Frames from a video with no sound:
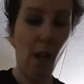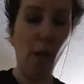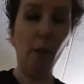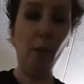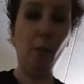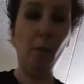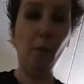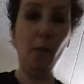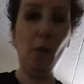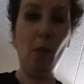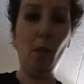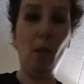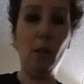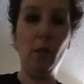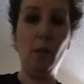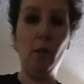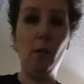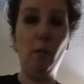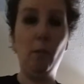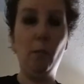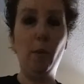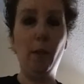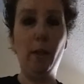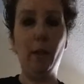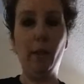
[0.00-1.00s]
This was also
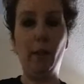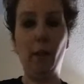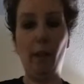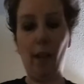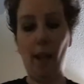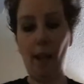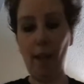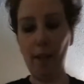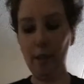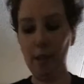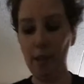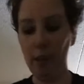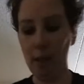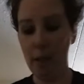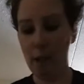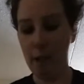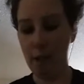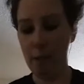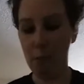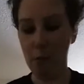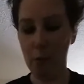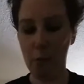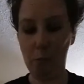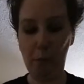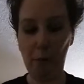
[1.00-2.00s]
one of the last
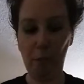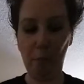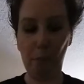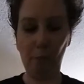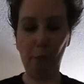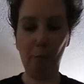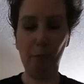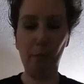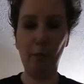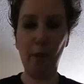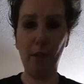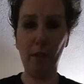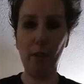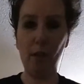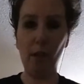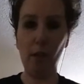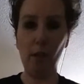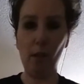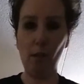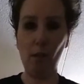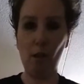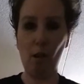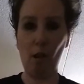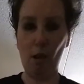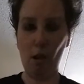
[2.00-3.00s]
times we really
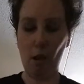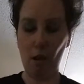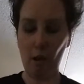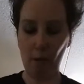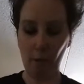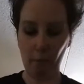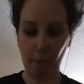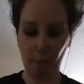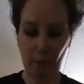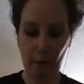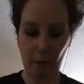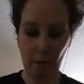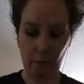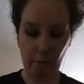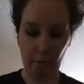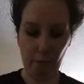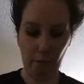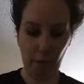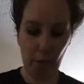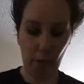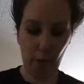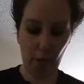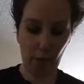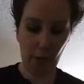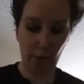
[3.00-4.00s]
saw a
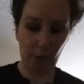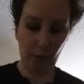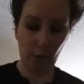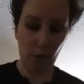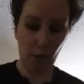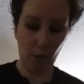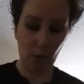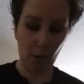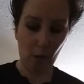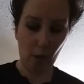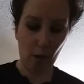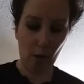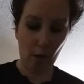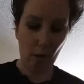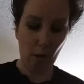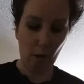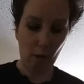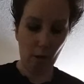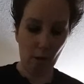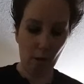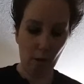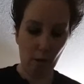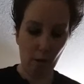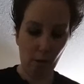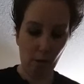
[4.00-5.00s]
Renfield
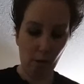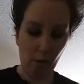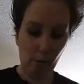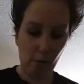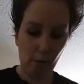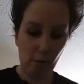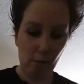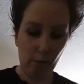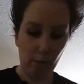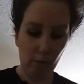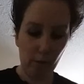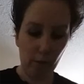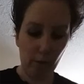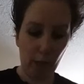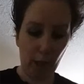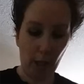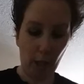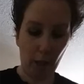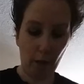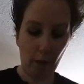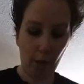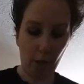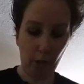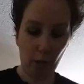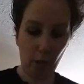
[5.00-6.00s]

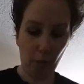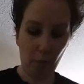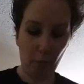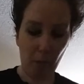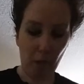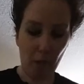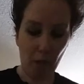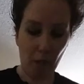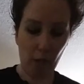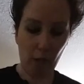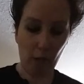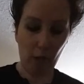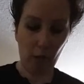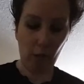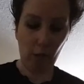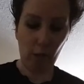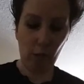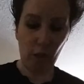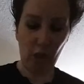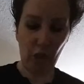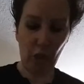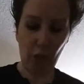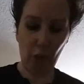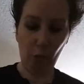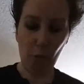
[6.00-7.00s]
character being
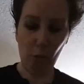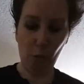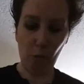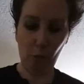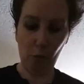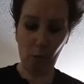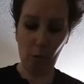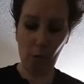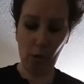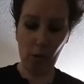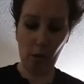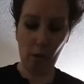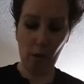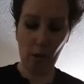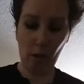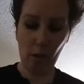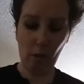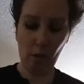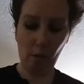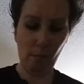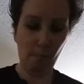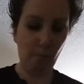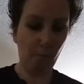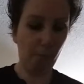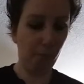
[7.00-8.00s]
used.
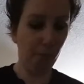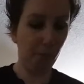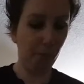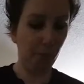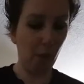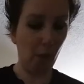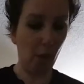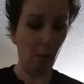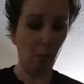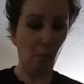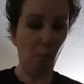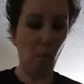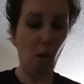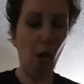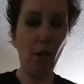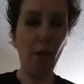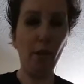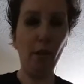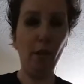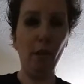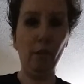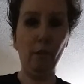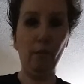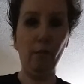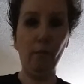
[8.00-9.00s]

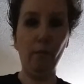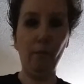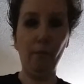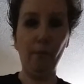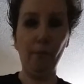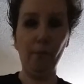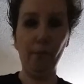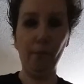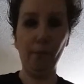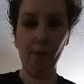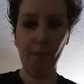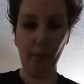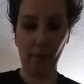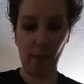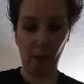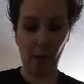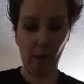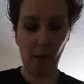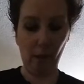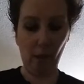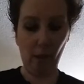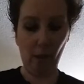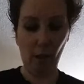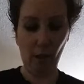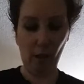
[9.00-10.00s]
Modern
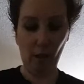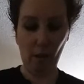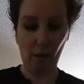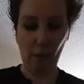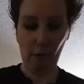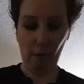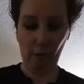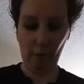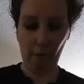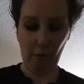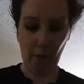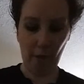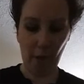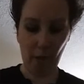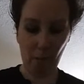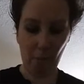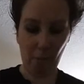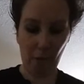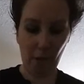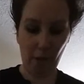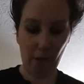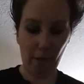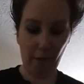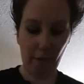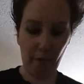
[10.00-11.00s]

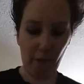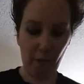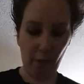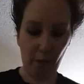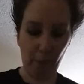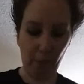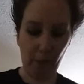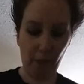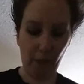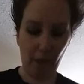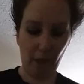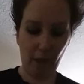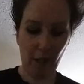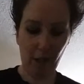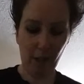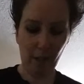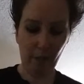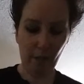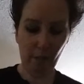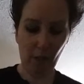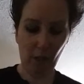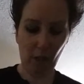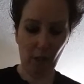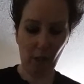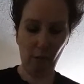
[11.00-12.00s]
vampire films kind
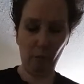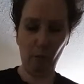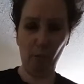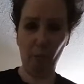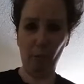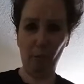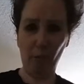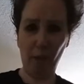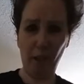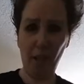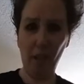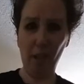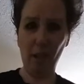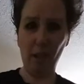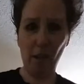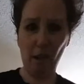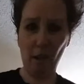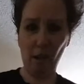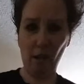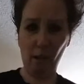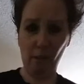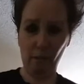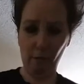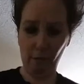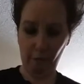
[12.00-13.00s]
of got rid
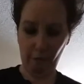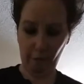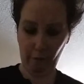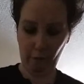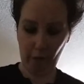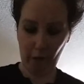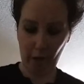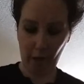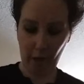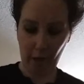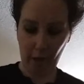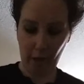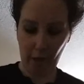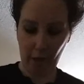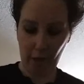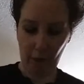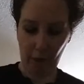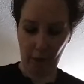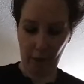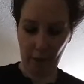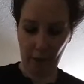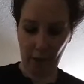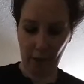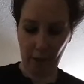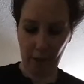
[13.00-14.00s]
of
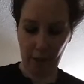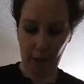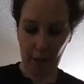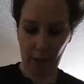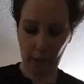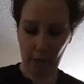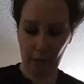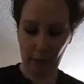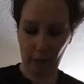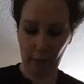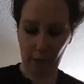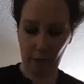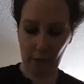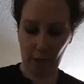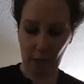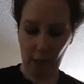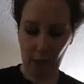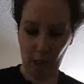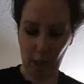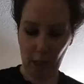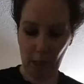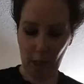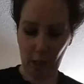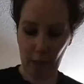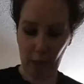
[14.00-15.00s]
the idea of
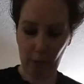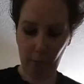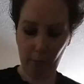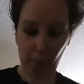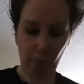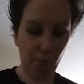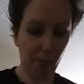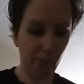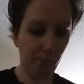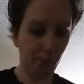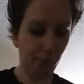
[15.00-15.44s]
needing